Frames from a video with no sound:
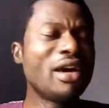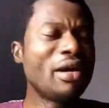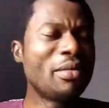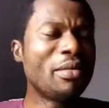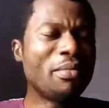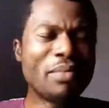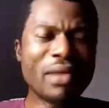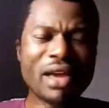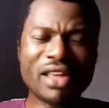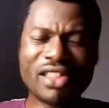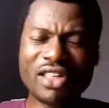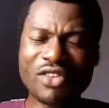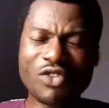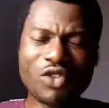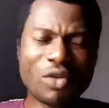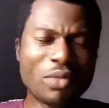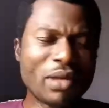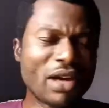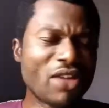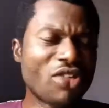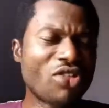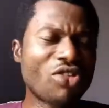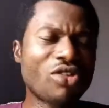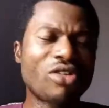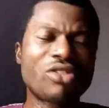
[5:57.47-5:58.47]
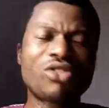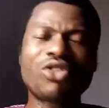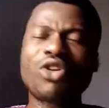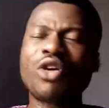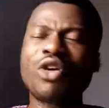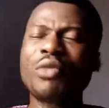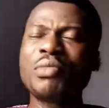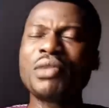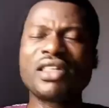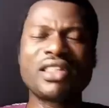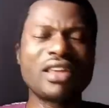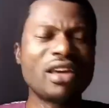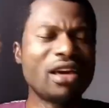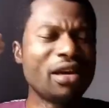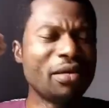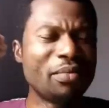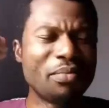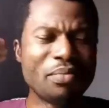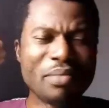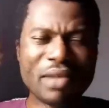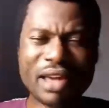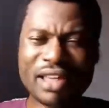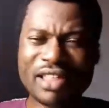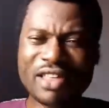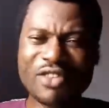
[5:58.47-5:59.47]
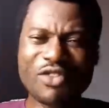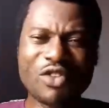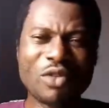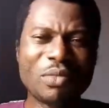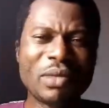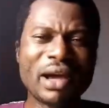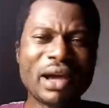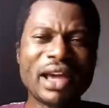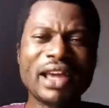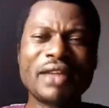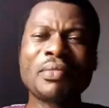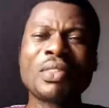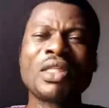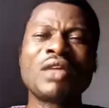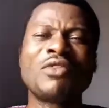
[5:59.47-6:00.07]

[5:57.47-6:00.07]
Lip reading: mercy for my shortcomings, mercy for my